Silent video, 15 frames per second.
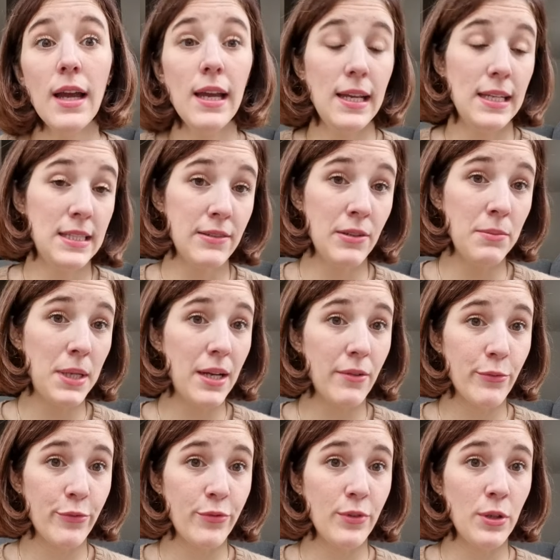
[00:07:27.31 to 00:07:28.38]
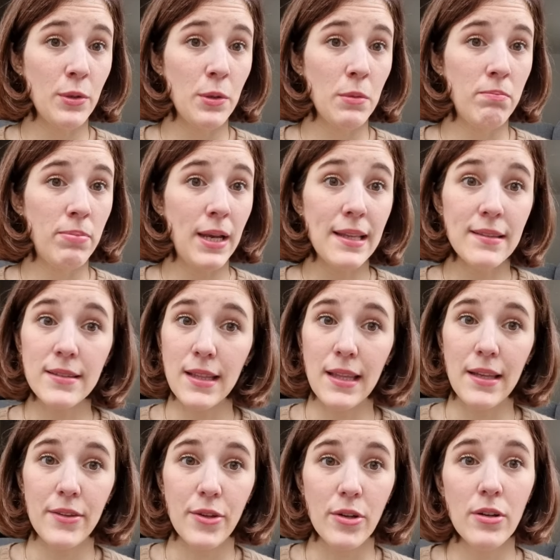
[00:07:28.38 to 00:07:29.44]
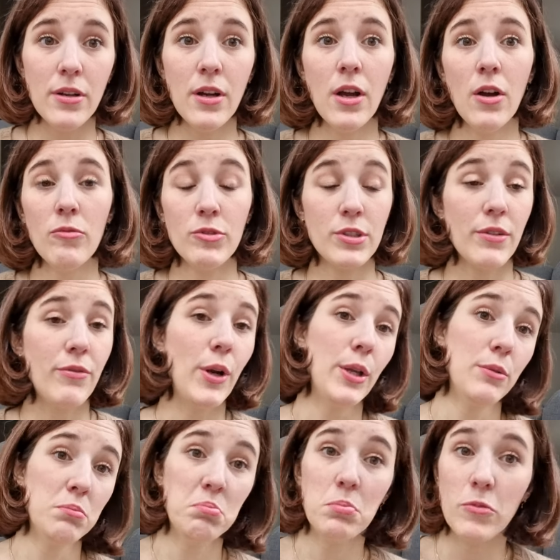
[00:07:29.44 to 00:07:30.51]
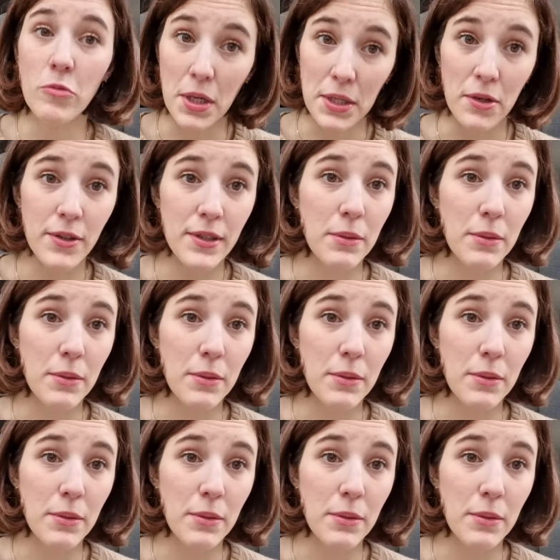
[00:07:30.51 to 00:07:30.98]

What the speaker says: is even made of plant leather, which I find, why not?